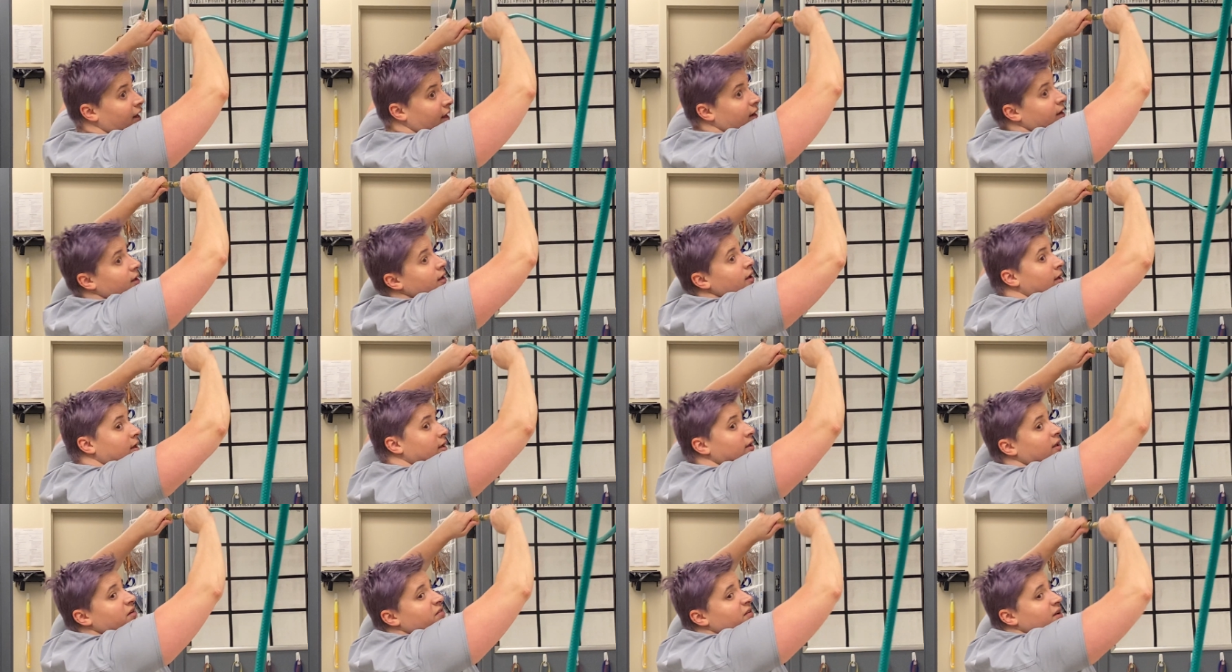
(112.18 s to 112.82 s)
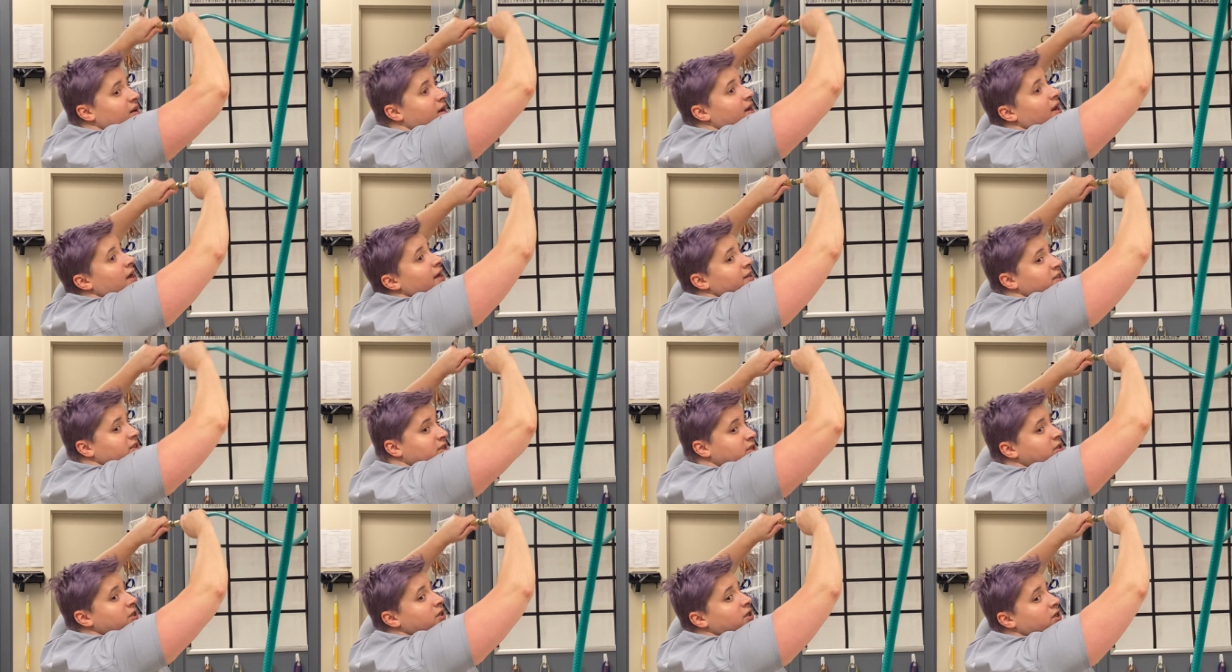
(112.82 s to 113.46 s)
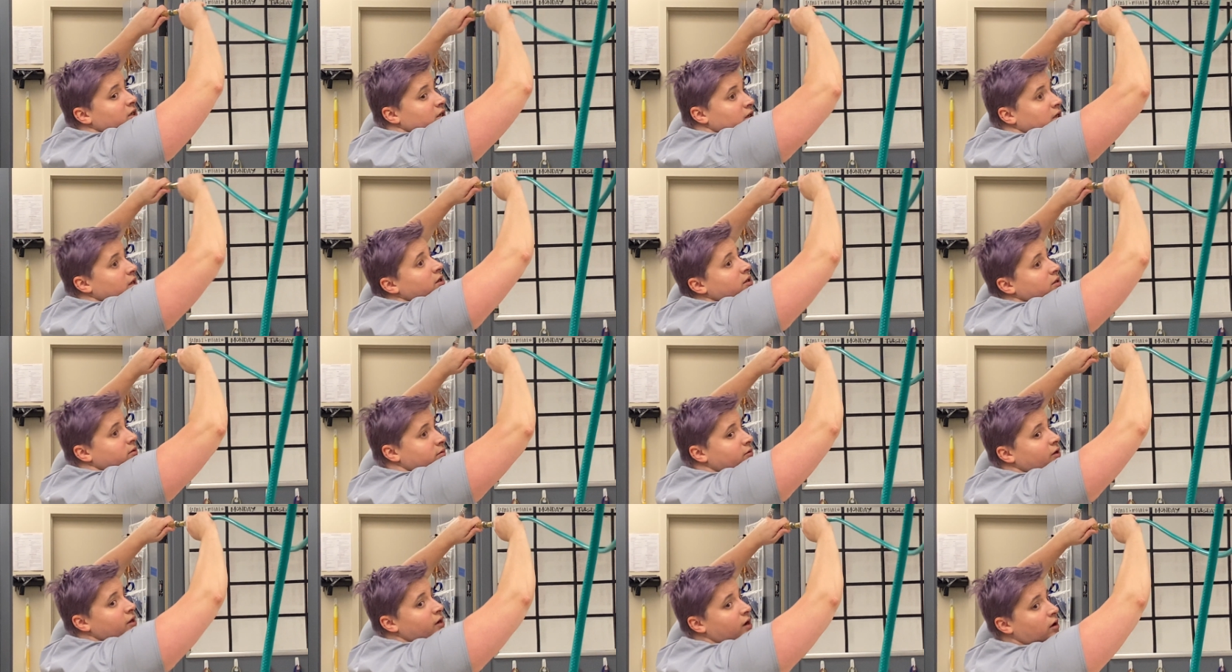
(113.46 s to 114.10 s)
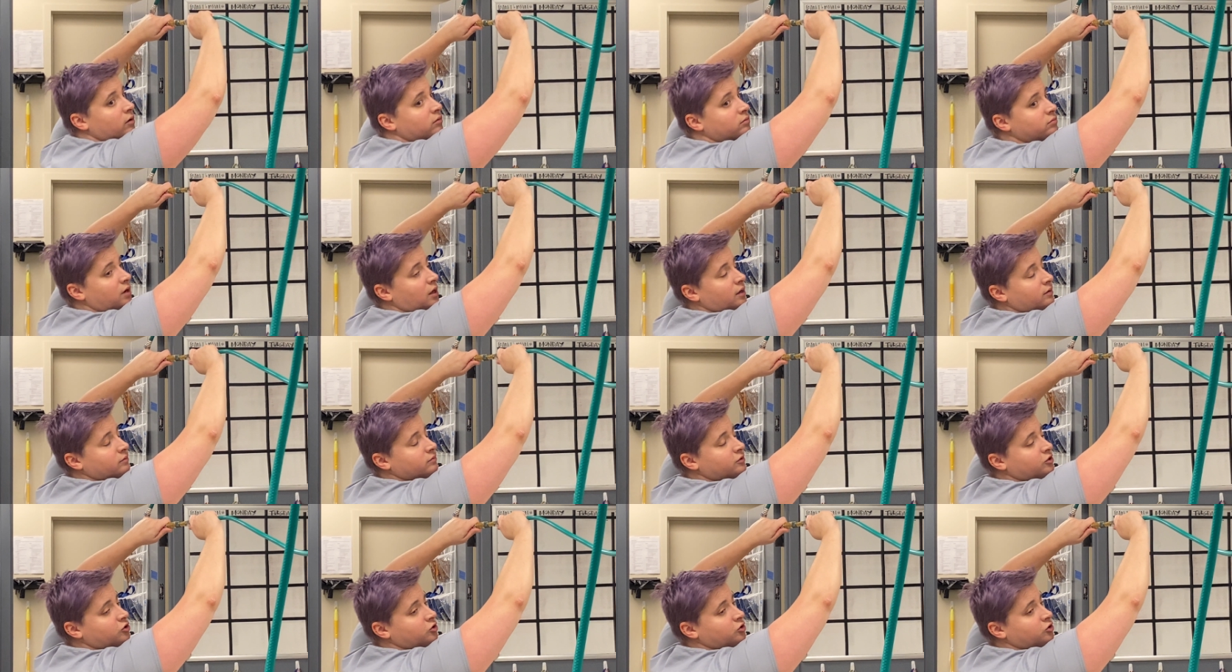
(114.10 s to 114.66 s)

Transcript: it. Give it a nice, you know, not